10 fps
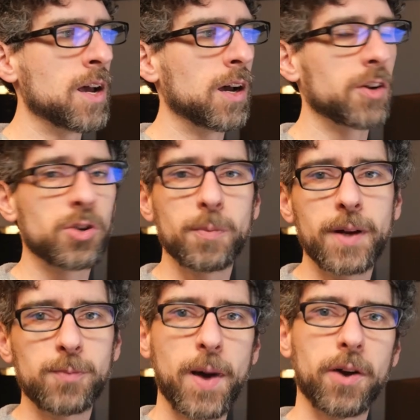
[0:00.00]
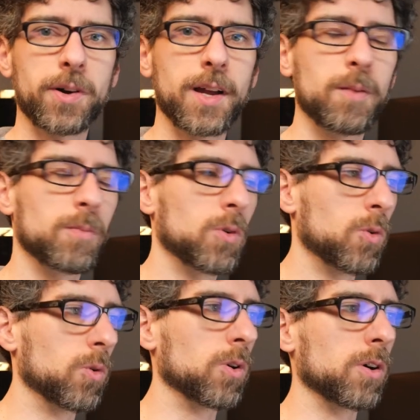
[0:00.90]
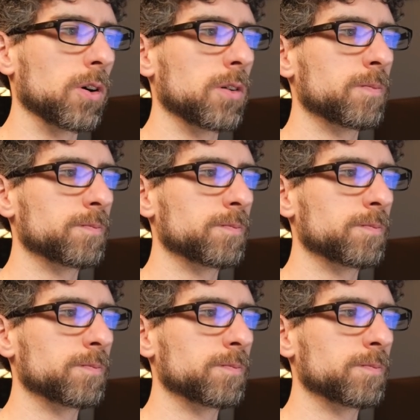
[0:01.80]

a turn-based battle game or